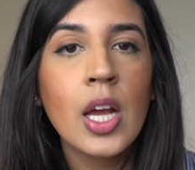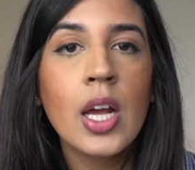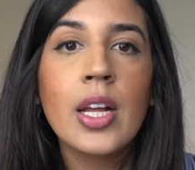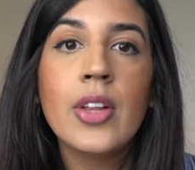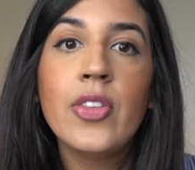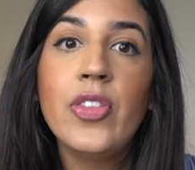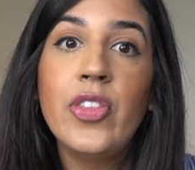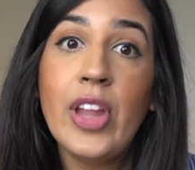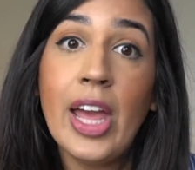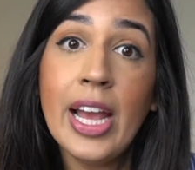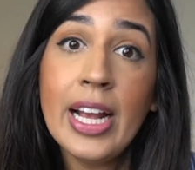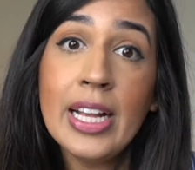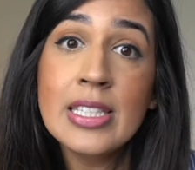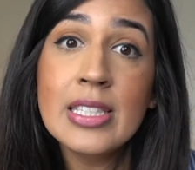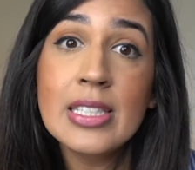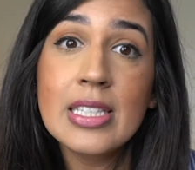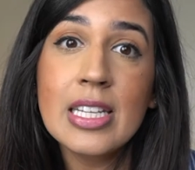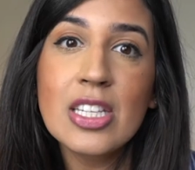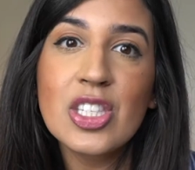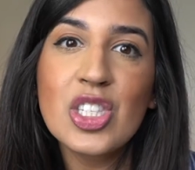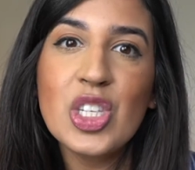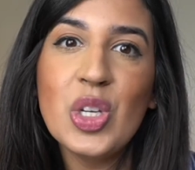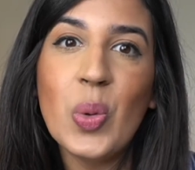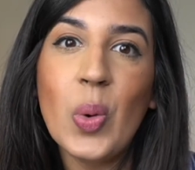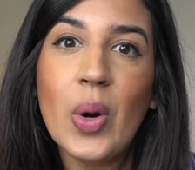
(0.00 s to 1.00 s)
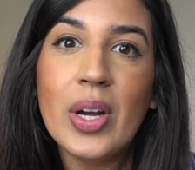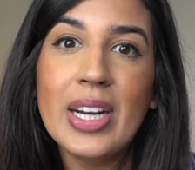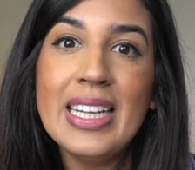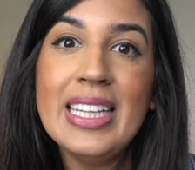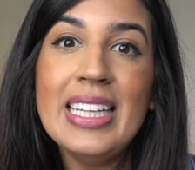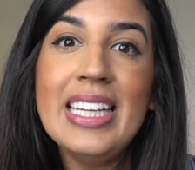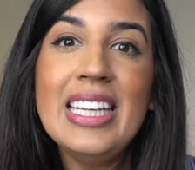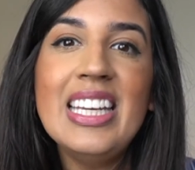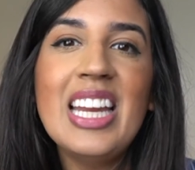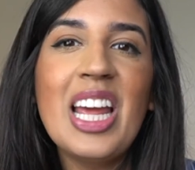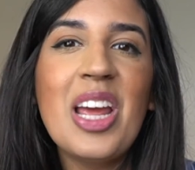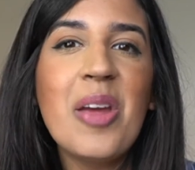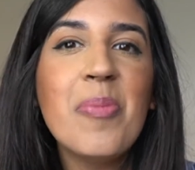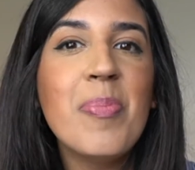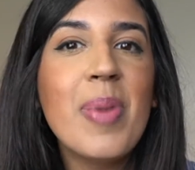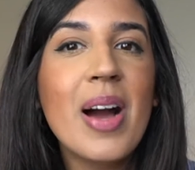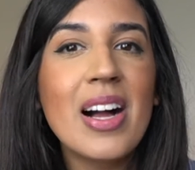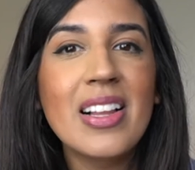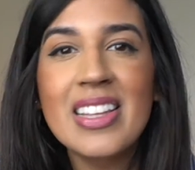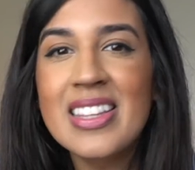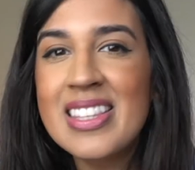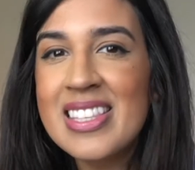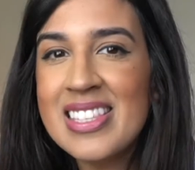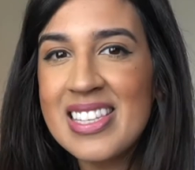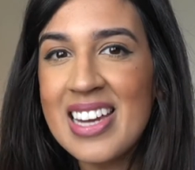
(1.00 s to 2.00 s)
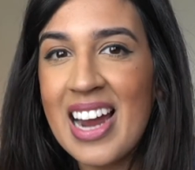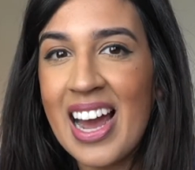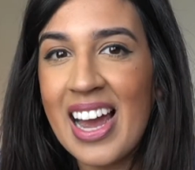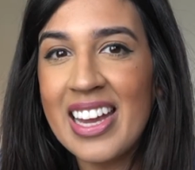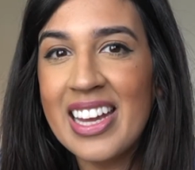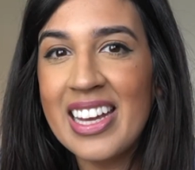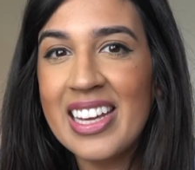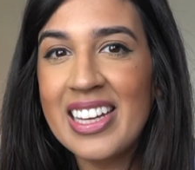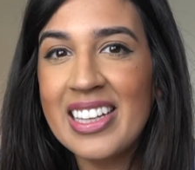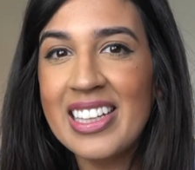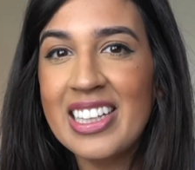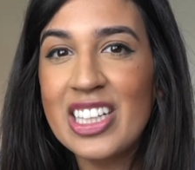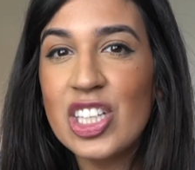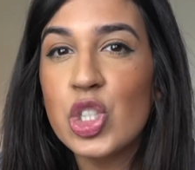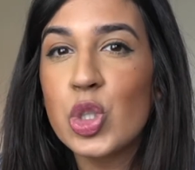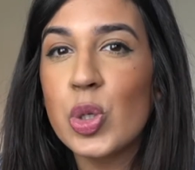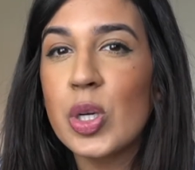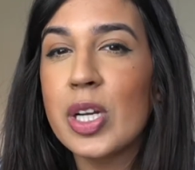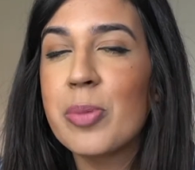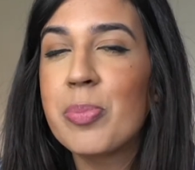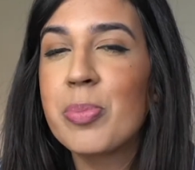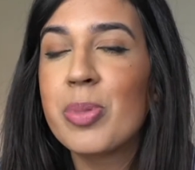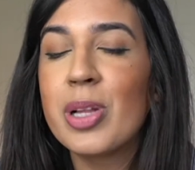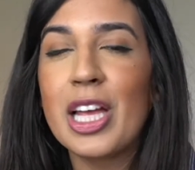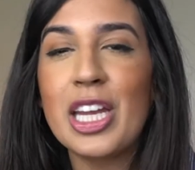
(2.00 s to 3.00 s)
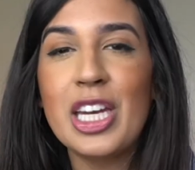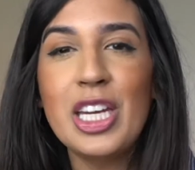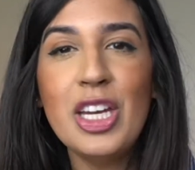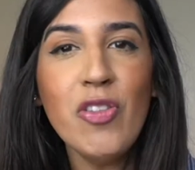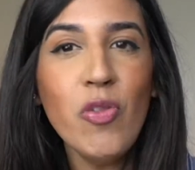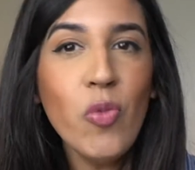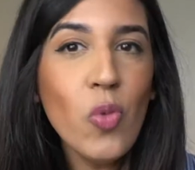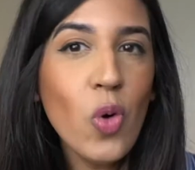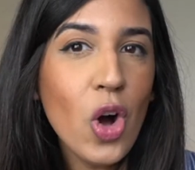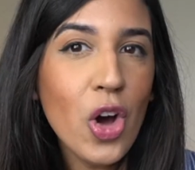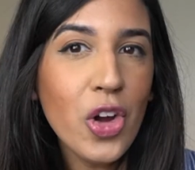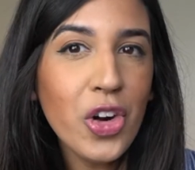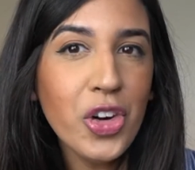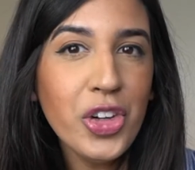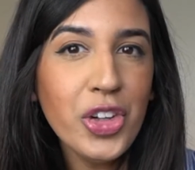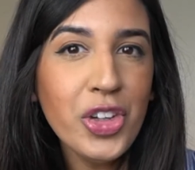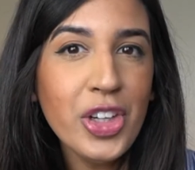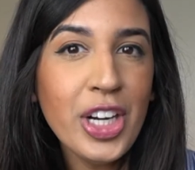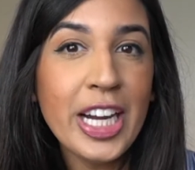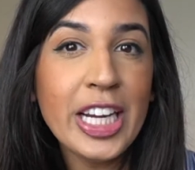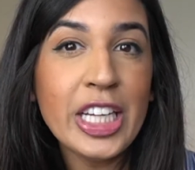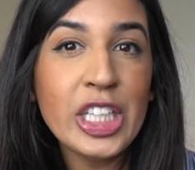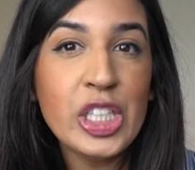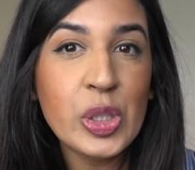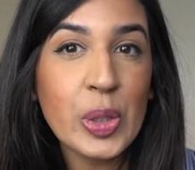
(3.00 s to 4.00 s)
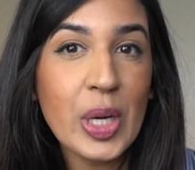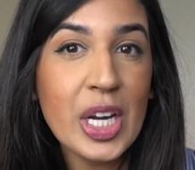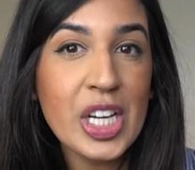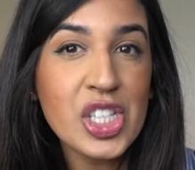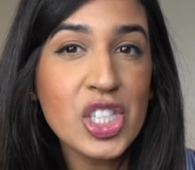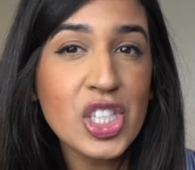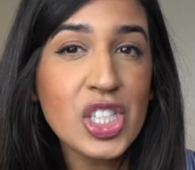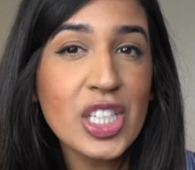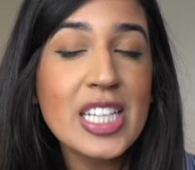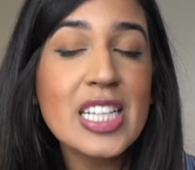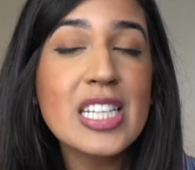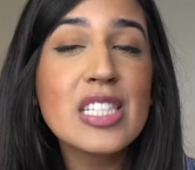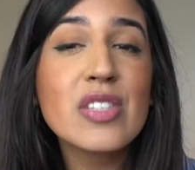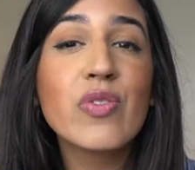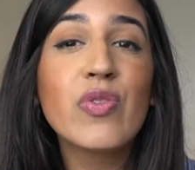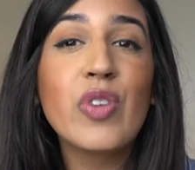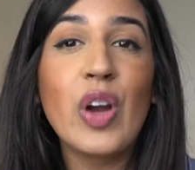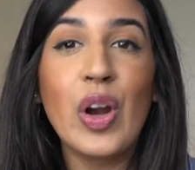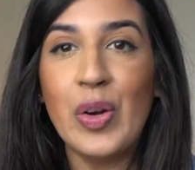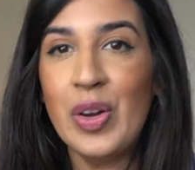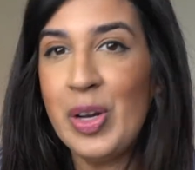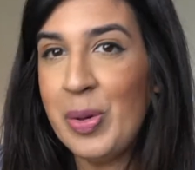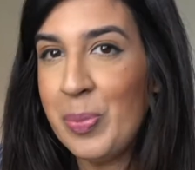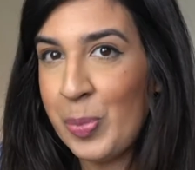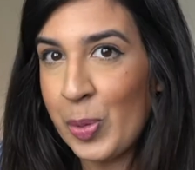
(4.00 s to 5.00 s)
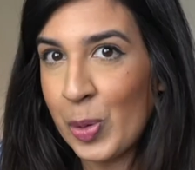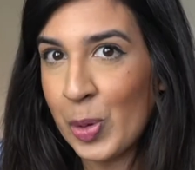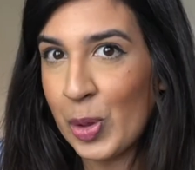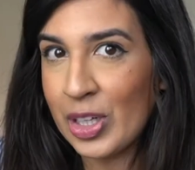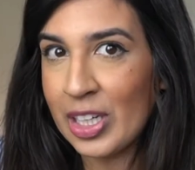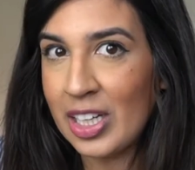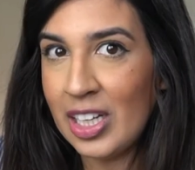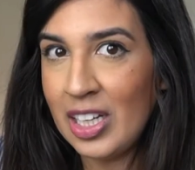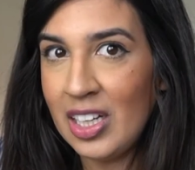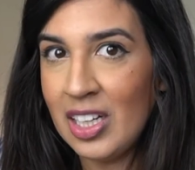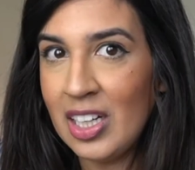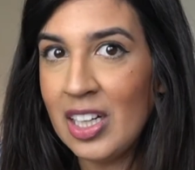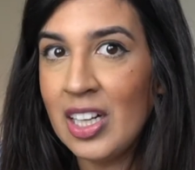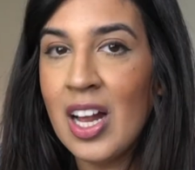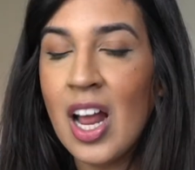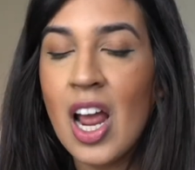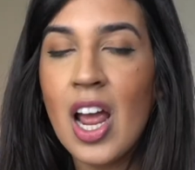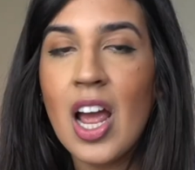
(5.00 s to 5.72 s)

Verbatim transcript: Next is you want to eat a balanced diet, drink plenty of water, hydration is very important.